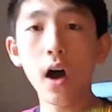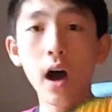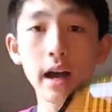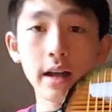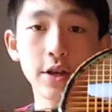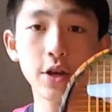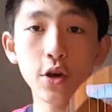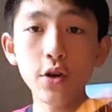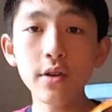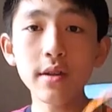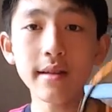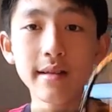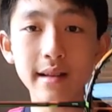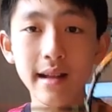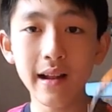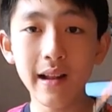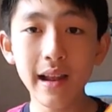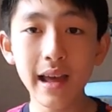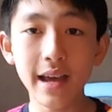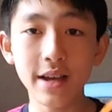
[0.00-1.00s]
I
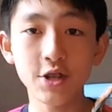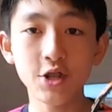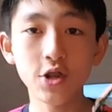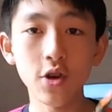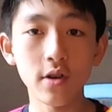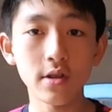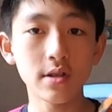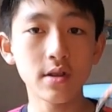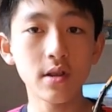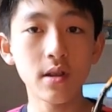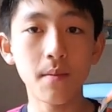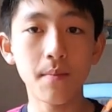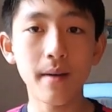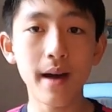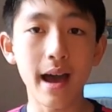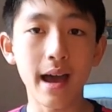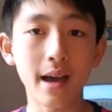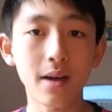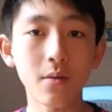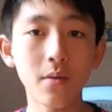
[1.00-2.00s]
couldn't clear shots to the
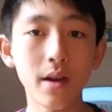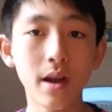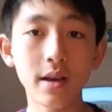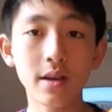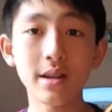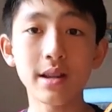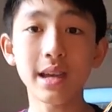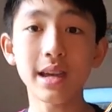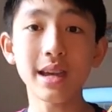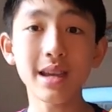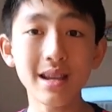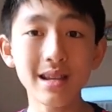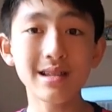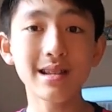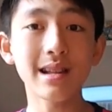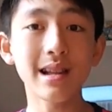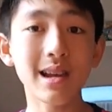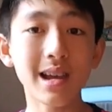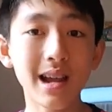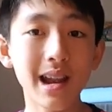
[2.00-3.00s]
back when I can
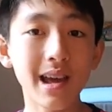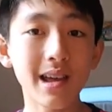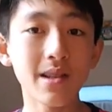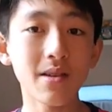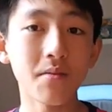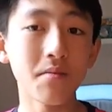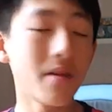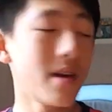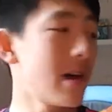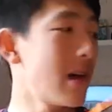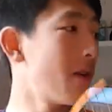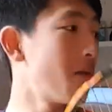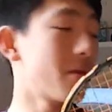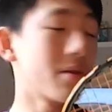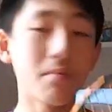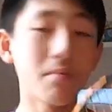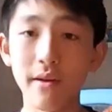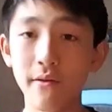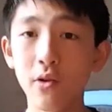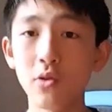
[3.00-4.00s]
easily clear them
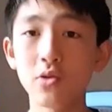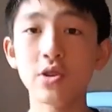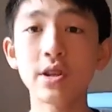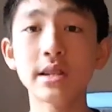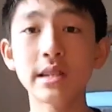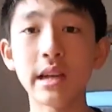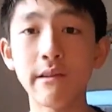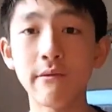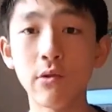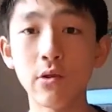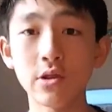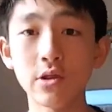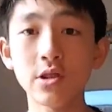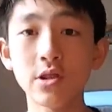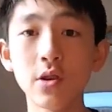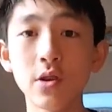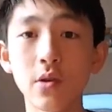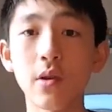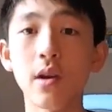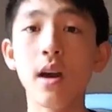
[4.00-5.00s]
with my Voltric Z-Force
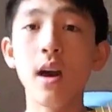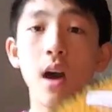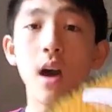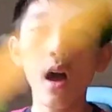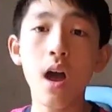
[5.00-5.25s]
2.